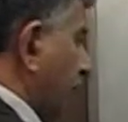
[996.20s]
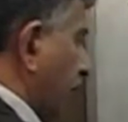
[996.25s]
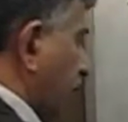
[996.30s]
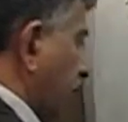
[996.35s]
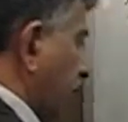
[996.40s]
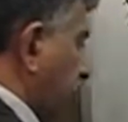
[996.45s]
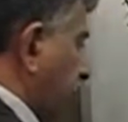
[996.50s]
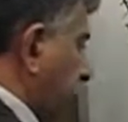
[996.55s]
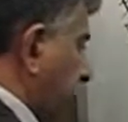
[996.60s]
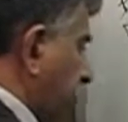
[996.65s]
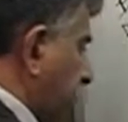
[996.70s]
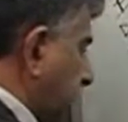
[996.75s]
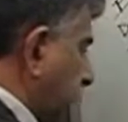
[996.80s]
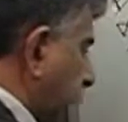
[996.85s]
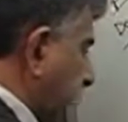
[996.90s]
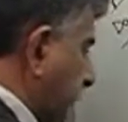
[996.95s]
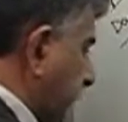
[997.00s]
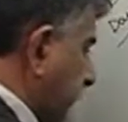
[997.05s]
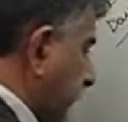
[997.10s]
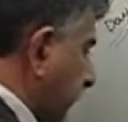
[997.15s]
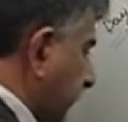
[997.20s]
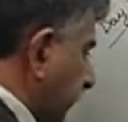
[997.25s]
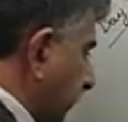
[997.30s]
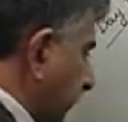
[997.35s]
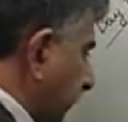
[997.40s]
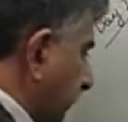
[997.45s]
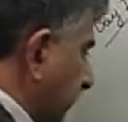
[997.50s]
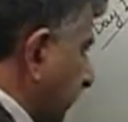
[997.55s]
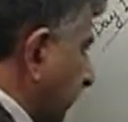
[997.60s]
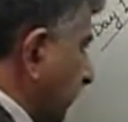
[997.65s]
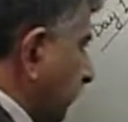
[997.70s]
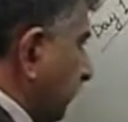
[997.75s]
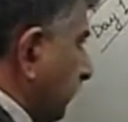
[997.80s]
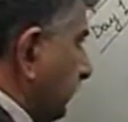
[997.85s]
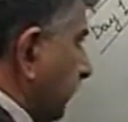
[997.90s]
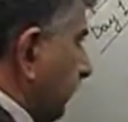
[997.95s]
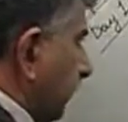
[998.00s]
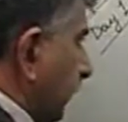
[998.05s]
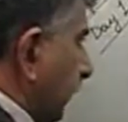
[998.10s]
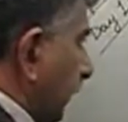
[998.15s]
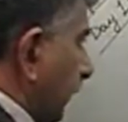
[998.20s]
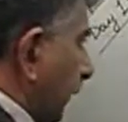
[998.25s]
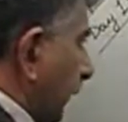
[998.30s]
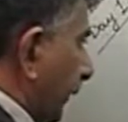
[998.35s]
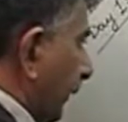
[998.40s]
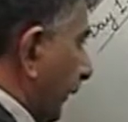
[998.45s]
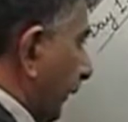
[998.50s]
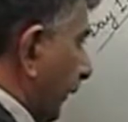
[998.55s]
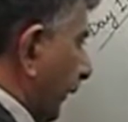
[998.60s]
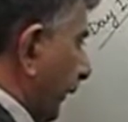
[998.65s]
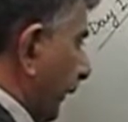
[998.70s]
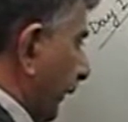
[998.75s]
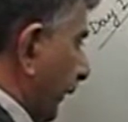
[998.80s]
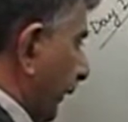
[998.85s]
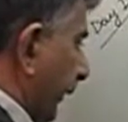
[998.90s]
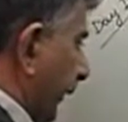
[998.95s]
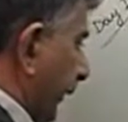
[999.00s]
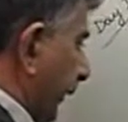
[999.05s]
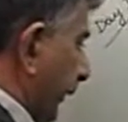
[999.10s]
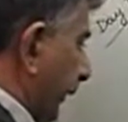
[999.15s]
Nobody speaks.